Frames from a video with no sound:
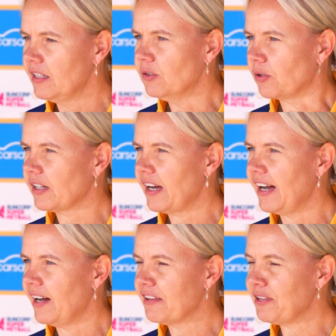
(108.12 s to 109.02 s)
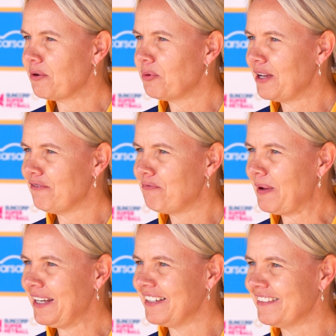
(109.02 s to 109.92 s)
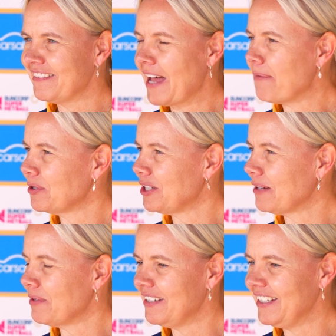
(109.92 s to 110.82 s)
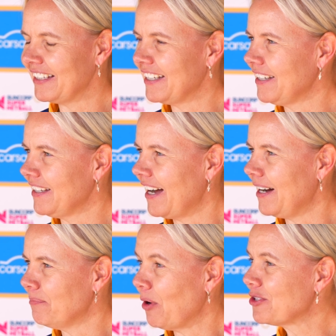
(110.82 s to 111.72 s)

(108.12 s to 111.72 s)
look, uh, I think we've been in that predicament nearly um,